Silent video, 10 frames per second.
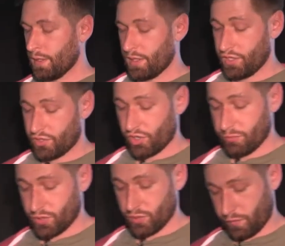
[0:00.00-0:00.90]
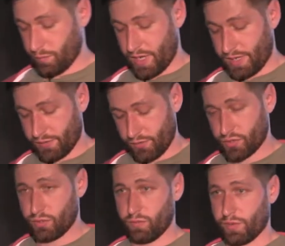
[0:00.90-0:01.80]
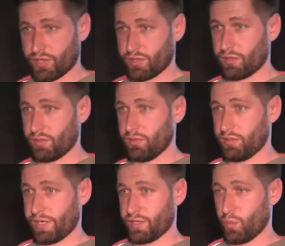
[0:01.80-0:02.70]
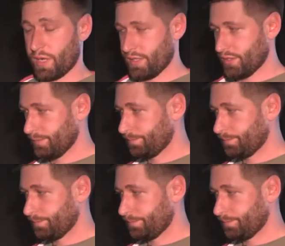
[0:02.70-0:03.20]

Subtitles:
In terms of making resolvers lightweight,